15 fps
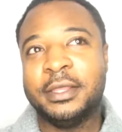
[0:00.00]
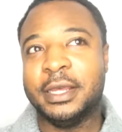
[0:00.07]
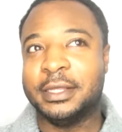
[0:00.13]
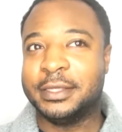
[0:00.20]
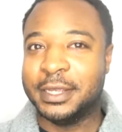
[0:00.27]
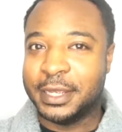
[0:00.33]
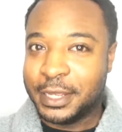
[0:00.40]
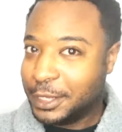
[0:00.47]

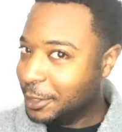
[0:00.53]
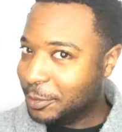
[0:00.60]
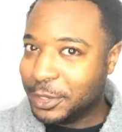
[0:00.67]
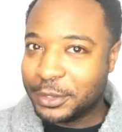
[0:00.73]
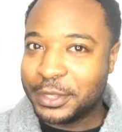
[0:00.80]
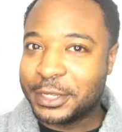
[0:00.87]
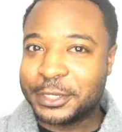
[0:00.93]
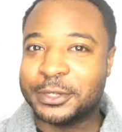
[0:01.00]
that the
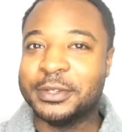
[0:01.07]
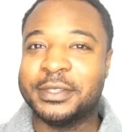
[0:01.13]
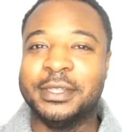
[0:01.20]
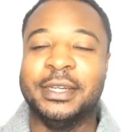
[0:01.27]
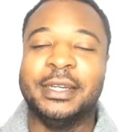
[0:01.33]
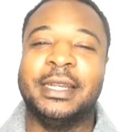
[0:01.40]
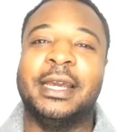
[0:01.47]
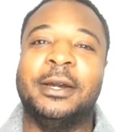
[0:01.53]
email that you're
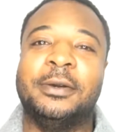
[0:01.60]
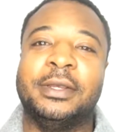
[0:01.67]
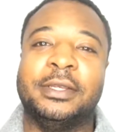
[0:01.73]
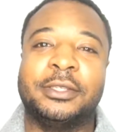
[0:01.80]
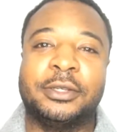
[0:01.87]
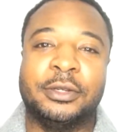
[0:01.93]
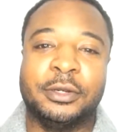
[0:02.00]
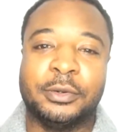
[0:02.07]
sending out
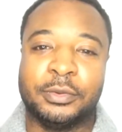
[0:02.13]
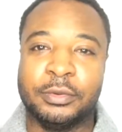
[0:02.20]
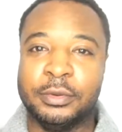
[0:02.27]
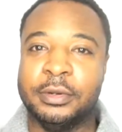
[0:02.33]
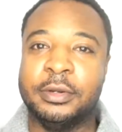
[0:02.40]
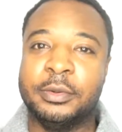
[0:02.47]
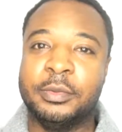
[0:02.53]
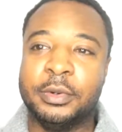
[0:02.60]
is
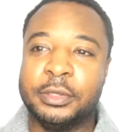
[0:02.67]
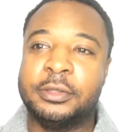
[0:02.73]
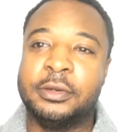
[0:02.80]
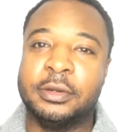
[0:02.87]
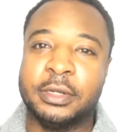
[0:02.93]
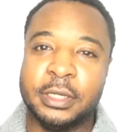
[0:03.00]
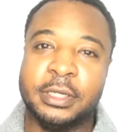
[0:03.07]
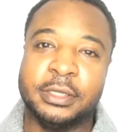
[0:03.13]
congruent with
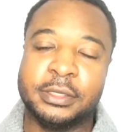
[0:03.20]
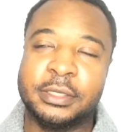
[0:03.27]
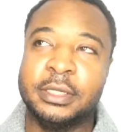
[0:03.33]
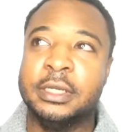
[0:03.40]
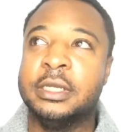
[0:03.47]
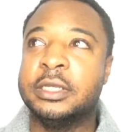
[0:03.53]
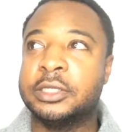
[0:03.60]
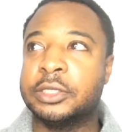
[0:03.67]
your list.
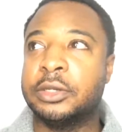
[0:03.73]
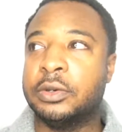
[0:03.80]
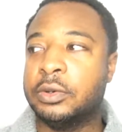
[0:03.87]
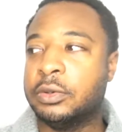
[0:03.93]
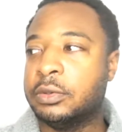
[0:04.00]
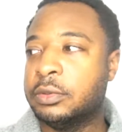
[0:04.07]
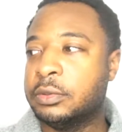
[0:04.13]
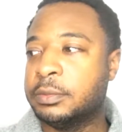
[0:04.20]

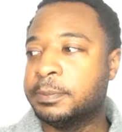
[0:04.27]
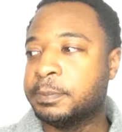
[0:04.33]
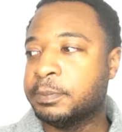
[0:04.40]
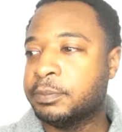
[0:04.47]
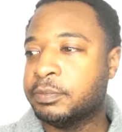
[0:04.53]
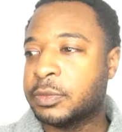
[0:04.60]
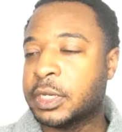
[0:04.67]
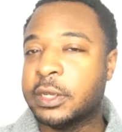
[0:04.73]
So
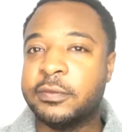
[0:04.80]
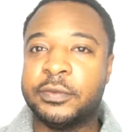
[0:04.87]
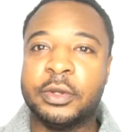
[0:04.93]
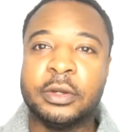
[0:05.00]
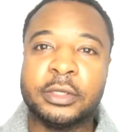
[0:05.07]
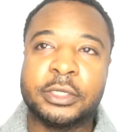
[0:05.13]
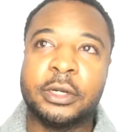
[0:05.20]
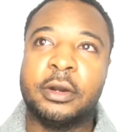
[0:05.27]
if
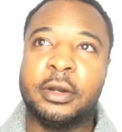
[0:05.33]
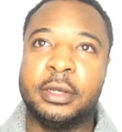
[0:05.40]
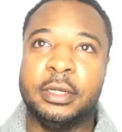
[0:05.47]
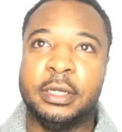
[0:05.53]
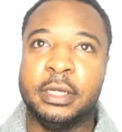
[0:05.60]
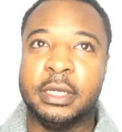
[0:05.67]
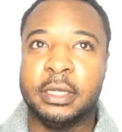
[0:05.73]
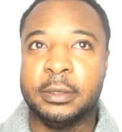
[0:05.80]
you're
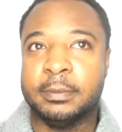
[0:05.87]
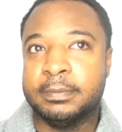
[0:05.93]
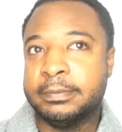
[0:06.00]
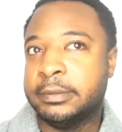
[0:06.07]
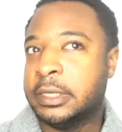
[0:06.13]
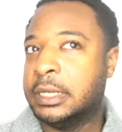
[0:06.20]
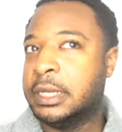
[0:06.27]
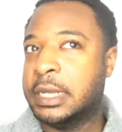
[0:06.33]

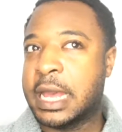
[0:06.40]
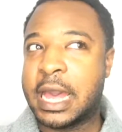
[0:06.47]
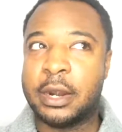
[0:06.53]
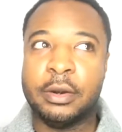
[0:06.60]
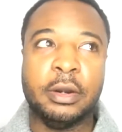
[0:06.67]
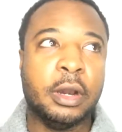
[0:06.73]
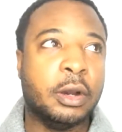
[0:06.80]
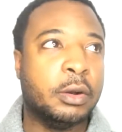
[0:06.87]
targeting, I
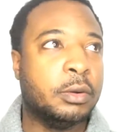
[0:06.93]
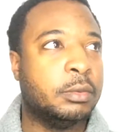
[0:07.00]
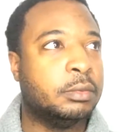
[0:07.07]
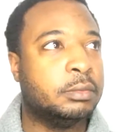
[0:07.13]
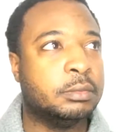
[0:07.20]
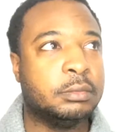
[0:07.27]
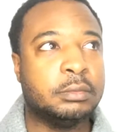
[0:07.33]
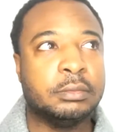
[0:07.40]
don't know,
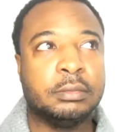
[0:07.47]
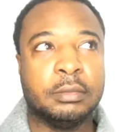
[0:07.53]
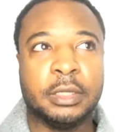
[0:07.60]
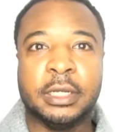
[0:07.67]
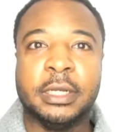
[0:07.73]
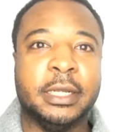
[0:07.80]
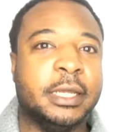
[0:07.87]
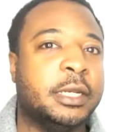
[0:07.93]

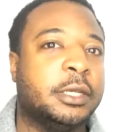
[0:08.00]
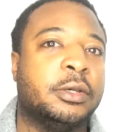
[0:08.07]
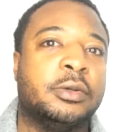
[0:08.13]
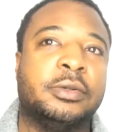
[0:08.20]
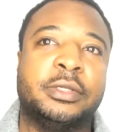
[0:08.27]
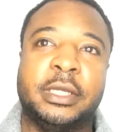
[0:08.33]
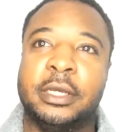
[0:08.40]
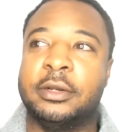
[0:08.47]

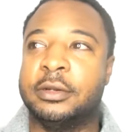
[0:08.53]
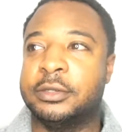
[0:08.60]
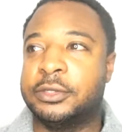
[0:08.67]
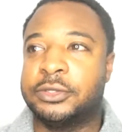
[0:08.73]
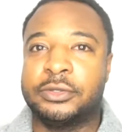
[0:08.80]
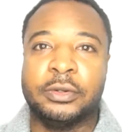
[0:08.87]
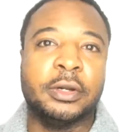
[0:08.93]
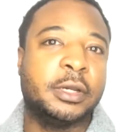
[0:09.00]
millennials that are
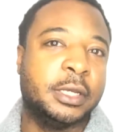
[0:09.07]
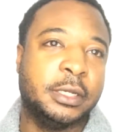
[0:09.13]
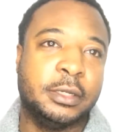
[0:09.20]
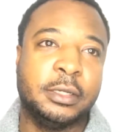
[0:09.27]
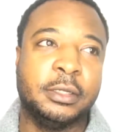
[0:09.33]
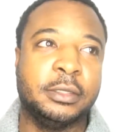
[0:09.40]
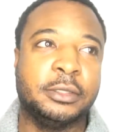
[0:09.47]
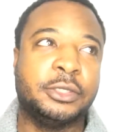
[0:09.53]

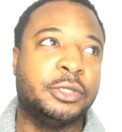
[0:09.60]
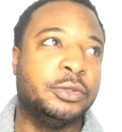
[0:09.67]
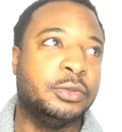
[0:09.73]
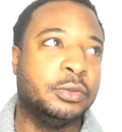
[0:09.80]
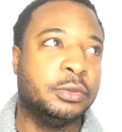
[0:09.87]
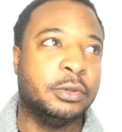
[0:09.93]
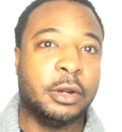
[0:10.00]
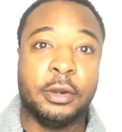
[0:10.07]
struggling
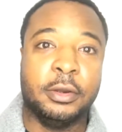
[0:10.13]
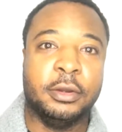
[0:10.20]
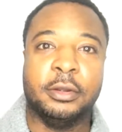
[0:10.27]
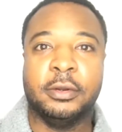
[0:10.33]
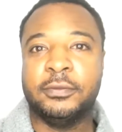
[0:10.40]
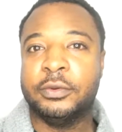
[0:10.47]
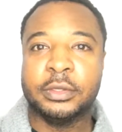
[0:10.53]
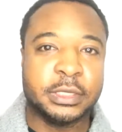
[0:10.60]
to
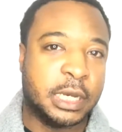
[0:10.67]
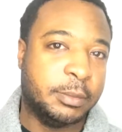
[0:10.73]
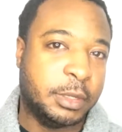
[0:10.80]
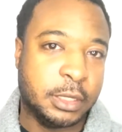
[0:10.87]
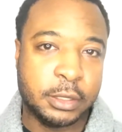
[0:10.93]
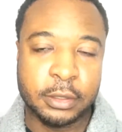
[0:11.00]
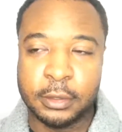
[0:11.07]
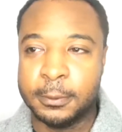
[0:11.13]
earn a full-time
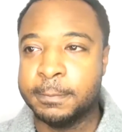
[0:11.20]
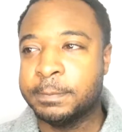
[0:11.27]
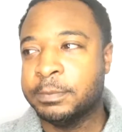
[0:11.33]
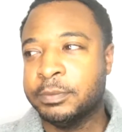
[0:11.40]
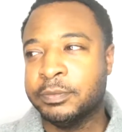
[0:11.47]
income,